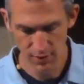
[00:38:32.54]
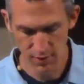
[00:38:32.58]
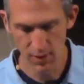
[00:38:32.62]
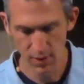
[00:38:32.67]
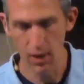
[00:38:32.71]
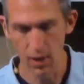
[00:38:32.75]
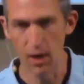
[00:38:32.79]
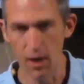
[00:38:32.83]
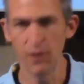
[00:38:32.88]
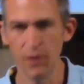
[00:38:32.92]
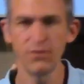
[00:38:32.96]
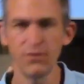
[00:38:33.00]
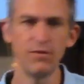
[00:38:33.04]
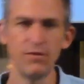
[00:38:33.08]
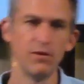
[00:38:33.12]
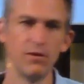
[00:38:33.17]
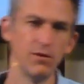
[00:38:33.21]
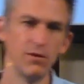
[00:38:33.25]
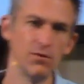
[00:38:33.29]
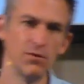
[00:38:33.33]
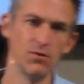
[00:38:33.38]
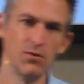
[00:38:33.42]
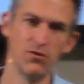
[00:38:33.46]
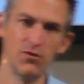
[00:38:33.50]

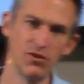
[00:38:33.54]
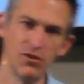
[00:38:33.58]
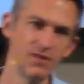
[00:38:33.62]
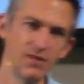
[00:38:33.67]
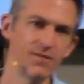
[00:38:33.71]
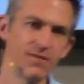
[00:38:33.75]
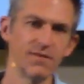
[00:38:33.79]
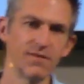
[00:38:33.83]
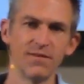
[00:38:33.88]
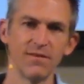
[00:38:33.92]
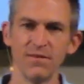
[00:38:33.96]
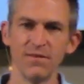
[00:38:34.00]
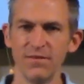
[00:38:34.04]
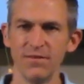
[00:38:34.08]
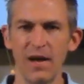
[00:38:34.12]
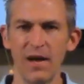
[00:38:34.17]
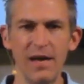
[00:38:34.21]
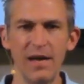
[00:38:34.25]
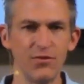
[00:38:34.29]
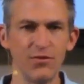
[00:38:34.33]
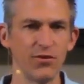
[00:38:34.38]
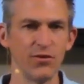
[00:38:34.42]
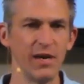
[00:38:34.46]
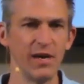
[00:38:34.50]
Also, Jesus is
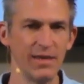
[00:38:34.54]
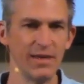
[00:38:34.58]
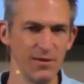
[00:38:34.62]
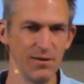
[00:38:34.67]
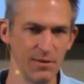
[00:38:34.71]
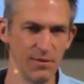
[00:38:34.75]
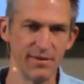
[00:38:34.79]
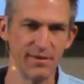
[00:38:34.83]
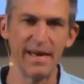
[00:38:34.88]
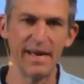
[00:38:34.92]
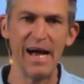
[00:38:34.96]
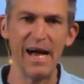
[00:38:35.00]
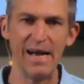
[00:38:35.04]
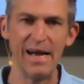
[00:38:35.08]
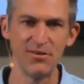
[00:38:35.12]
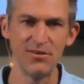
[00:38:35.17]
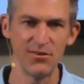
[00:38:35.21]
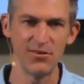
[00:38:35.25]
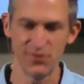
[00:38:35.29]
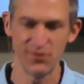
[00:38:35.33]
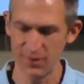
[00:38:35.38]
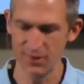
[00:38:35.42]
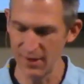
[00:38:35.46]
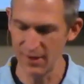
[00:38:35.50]
not trying to
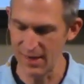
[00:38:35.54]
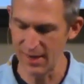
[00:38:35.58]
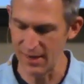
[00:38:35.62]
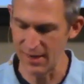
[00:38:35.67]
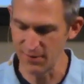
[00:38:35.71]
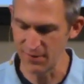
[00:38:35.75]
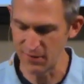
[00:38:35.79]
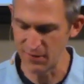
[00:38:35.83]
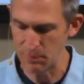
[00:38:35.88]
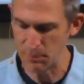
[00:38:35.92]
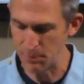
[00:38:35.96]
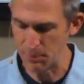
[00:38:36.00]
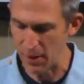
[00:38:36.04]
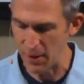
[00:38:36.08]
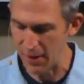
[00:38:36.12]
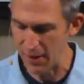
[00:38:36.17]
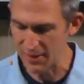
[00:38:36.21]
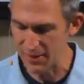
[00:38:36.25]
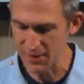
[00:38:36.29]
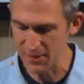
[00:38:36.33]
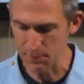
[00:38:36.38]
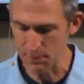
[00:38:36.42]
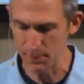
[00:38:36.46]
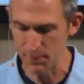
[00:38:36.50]
attach a
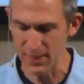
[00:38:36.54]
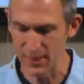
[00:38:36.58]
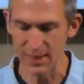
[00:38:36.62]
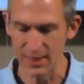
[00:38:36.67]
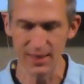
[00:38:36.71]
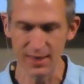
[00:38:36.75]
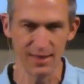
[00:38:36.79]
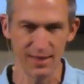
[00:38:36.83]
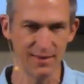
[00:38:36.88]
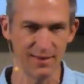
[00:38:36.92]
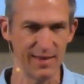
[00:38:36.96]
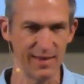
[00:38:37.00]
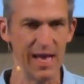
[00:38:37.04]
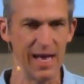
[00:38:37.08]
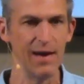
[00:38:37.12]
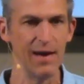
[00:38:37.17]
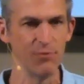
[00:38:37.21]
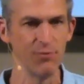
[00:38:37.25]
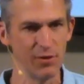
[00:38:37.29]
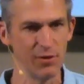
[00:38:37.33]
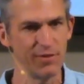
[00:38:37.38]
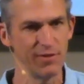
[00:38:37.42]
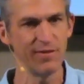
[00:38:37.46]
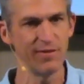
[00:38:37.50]
symbolic meaning to
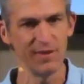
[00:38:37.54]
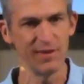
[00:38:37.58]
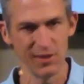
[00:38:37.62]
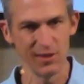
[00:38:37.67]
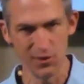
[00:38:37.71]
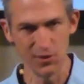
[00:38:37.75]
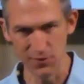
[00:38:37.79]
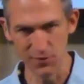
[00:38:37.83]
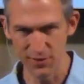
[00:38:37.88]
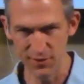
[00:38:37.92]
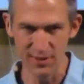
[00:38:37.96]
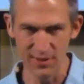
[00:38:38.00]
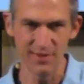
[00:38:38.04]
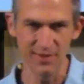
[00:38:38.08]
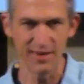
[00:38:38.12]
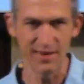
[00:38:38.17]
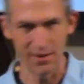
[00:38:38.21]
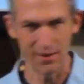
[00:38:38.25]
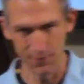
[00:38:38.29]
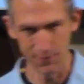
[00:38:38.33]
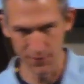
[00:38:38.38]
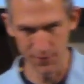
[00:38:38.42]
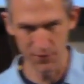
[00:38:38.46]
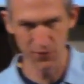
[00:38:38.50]
every single detail
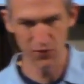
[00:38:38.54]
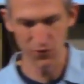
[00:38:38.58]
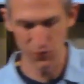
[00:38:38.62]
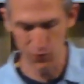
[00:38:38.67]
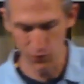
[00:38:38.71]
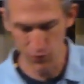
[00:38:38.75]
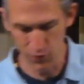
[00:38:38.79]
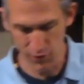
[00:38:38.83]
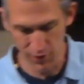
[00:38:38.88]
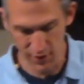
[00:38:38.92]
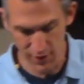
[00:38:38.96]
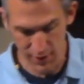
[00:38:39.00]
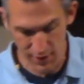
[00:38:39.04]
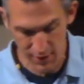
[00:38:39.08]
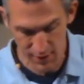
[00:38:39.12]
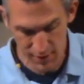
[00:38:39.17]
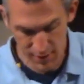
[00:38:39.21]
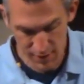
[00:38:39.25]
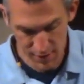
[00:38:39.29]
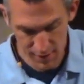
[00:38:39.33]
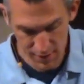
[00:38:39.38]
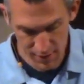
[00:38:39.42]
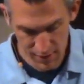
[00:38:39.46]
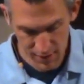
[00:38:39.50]
of the story.
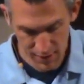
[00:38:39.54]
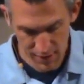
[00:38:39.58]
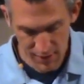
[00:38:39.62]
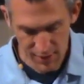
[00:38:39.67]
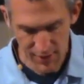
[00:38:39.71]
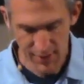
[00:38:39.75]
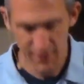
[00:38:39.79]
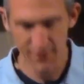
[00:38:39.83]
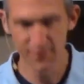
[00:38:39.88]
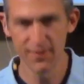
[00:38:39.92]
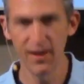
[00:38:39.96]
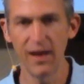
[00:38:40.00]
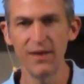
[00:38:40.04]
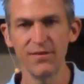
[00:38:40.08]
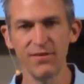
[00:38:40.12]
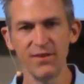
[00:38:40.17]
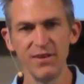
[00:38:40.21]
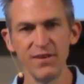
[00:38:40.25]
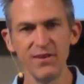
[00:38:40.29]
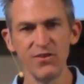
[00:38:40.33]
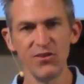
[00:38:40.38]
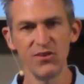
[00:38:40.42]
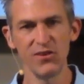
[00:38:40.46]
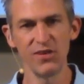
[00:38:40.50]
He's not
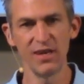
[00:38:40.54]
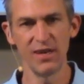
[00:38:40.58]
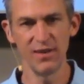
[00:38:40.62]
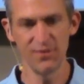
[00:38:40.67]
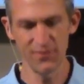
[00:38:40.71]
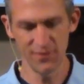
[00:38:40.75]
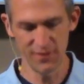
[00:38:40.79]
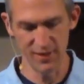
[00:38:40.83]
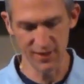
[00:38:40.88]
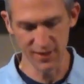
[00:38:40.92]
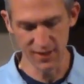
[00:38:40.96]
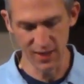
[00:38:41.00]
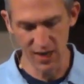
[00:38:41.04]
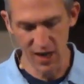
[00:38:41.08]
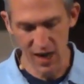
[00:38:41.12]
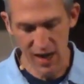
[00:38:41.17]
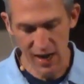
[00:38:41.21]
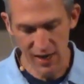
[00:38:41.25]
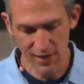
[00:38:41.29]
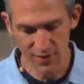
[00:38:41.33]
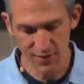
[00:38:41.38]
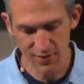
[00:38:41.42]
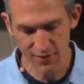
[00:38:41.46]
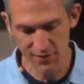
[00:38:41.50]
teaching us that
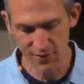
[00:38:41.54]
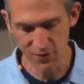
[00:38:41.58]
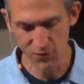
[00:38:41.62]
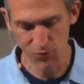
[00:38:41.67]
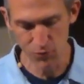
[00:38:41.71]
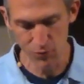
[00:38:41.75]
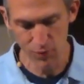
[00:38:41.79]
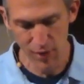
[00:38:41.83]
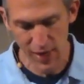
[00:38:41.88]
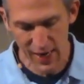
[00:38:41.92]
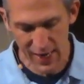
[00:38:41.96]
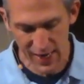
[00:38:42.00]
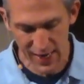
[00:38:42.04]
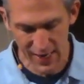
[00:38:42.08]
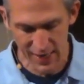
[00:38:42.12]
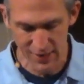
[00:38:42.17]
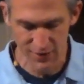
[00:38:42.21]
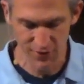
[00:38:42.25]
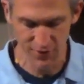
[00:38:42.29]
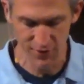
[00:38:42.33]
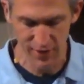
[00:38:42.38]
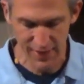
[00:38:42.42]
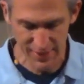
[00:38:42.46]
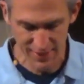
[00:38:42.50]
God is
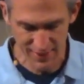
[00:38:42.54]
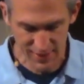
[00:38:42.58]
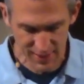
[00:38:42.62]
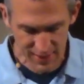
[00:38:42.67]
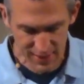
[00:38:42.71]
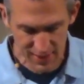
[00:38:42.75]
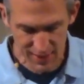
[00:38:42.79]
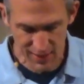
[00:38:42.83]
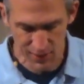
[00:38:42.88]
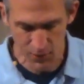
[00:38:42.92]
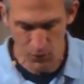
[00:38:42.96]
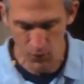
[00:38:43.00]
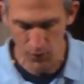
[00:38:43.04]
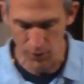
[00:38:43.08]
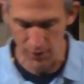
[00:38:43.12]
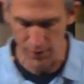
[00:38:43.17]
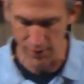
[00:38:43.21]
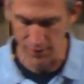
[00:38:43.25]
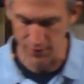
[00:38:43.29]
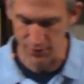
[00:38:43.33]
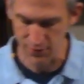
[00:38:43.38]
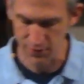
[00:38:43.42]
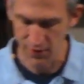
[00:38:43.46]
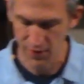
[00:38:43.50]
enraged like the king
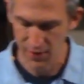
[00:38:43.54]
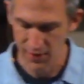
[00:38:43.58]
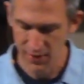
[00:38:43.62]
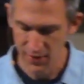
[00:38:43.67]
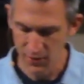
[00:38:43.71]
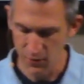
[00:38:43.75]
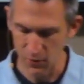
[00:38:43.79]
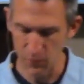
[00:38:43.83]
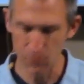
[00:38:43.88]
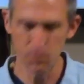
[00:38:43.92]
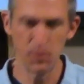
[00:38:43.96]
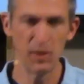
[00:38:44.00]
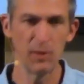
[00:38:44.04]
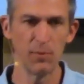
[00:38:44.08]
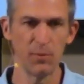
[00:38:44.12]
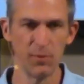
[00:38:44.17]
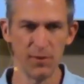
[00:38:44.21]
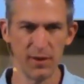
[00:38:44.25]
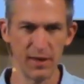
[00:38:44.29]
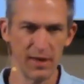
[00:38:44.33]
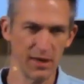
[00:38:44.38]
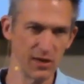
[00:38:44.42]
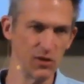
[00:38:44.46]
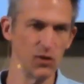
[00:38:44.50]
was with people
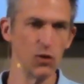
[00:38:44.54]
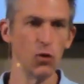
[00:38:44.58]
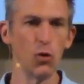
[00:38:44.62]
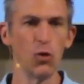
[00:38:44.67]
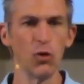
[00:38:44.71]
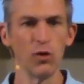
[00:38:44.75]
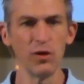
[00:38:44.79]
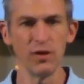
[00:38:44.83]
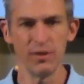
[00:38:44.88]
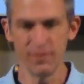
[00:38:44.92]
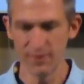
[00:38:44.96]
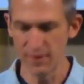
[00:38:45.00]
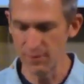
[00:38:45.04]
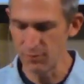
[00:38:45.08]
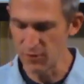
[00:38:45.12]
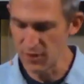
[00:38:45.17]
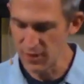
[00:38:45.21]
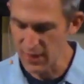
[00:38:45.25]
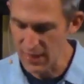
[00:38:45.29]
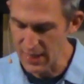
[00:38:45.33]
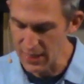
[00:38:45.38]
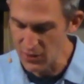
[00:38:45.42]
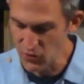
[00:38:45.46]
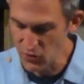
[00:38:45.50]
that ignore his
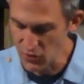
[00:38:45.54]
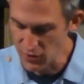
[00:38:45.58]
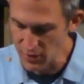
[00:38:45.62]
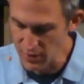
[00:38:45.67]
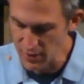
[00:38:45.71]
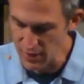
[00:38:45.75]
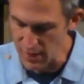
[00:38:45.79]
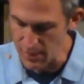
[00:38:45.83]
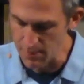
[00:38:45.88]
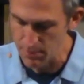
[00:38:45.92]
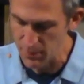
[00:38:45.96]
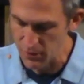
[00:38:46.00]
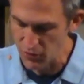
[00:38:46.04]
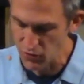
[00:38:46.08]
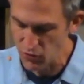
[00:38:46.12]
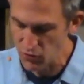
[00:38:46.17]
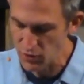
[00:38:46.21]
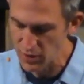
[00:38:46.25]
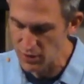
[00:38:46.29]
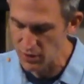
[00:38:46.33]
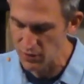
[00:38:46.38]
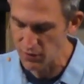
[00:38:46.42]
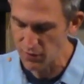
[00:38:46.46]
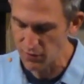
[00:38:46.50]
invitation and
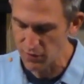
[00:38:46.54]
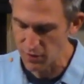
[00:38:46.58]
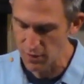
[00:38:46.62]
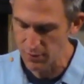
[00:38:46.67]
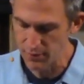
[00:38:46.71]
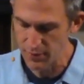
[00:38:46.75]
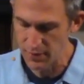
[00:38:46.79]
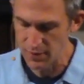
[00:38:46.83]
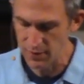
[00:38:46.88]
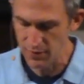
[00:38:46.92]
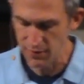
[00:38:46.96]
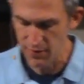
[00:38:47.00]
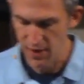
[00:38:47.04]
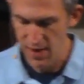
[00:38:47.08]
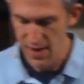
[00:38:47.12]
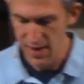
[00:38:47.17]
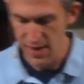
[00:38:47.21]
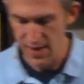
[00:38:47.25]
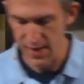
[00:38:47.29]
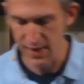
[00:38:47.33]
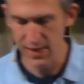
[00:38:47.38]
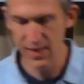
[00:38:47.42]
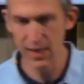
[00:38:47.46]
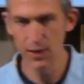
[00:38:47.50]
mistreat his servants,
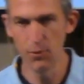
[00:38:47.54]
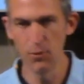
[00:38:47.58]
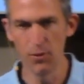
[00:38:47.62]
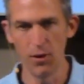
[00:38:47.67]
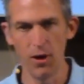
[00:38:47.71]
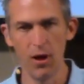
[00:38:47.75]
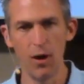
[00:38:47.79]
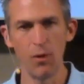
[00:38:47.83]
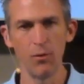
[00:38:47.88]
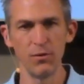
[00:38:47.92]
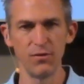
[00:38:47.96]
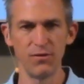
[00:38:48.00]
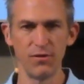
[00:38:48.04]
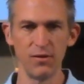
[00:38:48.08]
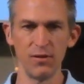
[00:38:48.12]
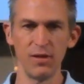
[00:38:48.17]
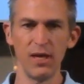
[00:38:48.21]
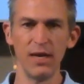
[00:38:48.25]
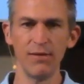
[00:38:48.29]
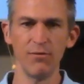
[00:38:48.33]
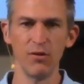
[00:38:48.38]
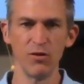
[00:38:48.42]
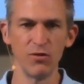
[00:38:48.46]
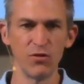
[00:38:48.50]
and he will always
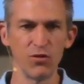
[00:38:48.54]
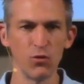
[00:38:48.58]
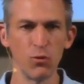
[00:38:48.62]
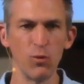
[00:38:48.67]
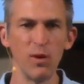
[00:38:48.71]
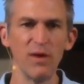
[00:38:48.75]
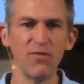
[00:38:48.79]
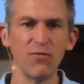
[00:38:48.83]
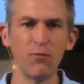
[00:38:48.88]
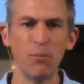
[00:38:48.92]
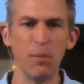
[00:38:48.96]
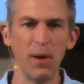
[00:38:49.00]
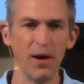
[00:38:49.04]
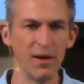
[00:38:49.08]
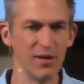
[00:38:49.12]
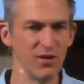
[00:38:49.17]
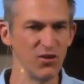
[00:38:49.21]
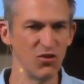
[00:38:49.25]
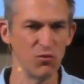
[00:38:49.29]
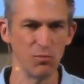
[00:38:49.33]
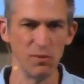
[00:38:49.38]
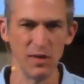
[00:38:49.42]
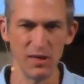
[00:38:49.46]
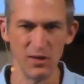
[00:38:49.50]
deliver swift
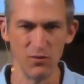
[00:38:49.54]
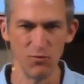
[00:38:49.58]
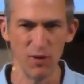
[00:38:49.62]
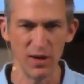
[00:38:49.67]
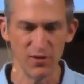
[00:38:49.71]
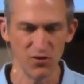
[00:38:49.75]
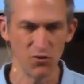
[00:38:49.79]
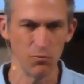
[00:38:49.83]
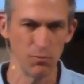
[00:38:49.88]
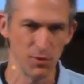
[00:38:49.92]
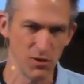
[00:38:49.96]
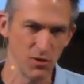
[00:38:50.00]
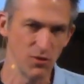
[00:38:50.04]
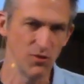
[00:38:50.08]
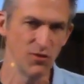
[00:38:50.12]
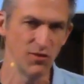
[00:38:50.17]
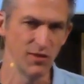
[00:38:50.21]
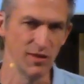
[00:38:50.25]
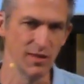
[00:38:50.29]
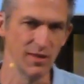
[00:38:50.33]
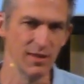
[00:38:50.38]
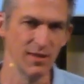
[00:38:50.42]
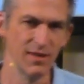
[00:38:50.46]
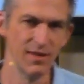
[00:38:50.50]
punishment and
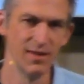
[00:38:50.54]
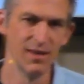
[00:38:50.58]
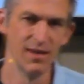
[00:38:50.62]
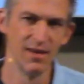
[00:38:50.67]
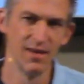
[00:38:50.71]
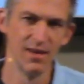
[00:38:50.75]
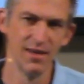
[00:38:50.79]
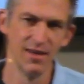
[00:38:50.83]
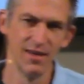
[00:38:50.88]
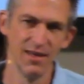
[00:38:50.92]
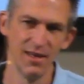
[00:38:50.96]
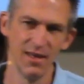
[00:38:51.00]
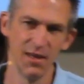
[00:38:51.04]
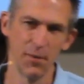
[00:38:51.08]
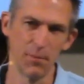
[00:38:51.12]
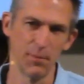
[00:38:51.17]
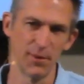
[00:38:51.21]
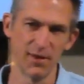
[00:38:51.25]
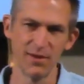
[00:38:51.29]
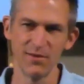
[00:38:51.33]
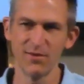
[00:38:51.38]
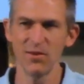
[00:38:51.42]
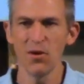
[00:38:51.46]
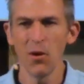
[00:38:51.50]
retribution.
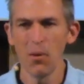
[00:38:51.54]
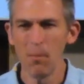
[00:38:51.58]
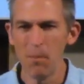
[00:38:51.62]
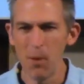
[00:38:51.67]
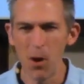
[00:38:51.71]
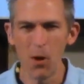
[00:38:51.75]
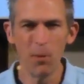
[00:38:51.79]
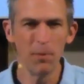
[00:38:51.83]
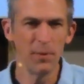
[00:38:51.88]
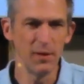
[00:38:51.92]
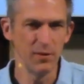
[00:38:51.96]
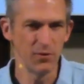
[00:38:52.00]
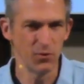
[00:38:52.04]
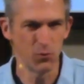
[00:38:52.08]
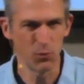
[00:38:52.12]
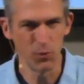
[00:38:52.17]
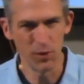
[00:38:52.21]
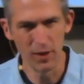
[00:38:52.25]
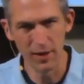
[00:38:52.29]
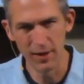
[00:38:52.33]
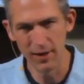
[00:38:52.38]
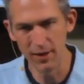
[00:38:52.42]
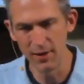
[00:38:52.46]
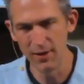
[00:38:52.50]
Because there are moments
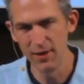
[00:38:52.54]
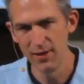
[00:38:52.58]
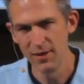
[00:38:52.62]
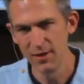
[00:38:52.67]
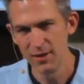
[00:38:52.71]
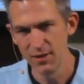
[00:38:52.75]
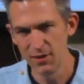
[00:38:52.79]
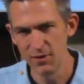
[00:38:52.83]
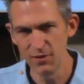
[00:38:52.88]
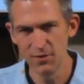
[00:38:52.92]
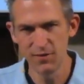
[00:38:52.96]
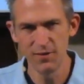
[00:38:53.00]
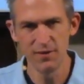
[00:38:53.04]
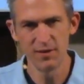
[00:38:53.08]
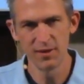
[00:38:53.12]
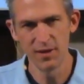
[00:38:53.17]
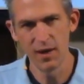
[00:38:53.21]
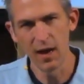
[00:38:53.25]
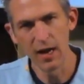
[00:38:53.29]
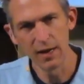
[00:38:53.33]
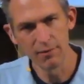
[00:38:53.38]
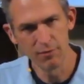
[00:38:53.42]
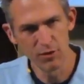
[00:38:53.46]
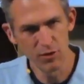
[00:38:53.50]
where you see the
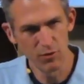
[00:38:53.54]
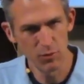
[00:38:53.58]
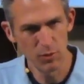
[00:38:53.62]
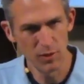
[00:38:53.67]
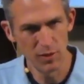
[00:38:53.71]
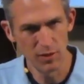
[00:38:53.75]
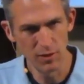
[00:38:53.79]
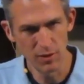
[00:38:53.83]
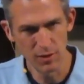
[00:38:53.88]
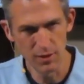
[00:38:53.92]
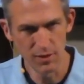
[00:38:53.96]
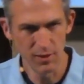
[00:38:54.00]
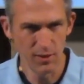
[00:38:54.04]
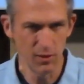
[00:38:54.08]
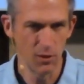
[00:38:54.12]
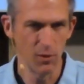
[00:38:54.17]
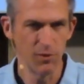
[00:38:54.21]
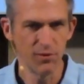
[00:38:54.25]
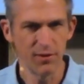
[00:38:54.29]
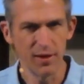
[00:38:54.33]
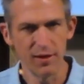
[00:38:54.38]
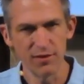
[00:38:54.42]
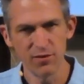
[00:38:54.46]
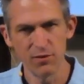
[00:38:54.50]
God of Israel in the Old
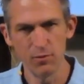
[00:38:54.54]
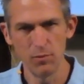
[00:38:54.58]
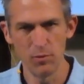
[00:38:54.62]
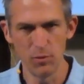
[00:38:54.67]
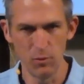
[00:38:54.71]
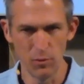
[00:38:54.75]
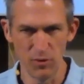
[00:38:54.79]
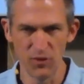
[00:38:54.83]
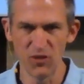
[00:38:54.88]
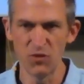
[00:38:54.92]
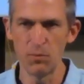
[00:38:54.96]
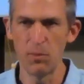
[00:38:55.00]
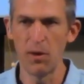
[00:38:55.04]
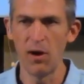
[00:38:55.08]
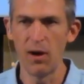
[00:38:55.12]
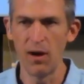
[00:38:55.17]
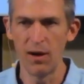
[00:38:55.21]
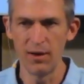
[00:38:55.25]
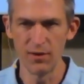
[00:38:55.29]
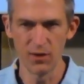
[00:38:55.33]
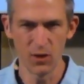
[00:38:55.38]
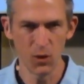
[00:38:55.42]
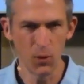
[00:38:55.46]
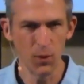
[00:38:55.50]
Testament
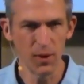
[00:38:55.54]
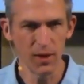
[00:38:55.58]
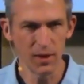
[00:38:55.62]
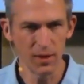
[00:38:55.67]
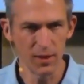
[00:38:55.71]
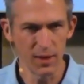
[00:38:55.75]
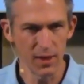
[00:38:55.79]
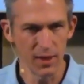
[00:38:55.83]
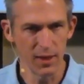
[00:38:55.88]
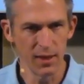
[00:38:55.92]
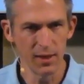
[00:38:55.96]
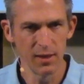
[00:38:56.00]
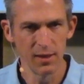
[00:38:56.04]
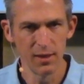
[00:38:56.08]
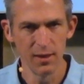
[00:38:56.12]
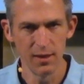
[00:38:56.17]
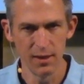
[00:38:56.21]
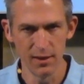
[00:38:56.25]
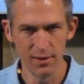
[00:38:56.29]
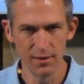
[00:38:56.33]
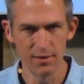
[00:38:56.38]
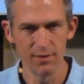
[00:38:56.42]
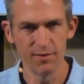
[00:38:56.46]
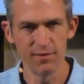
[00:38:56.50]
respond quickly
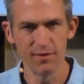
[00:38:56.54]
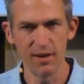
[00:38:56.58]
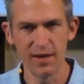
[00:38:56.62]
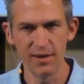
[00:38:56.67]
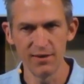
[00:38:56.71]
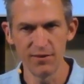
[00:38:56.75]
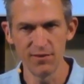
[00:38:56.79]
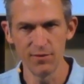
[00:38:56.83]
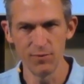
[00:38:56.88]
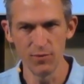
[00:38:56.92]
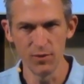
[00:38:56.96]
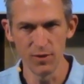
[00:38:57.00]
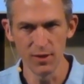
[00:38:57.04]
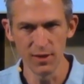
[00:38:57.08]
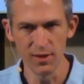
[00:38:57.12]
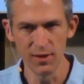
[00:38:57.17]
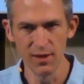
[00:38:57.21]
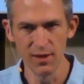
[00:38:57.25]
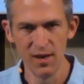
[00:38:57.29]
and decisively.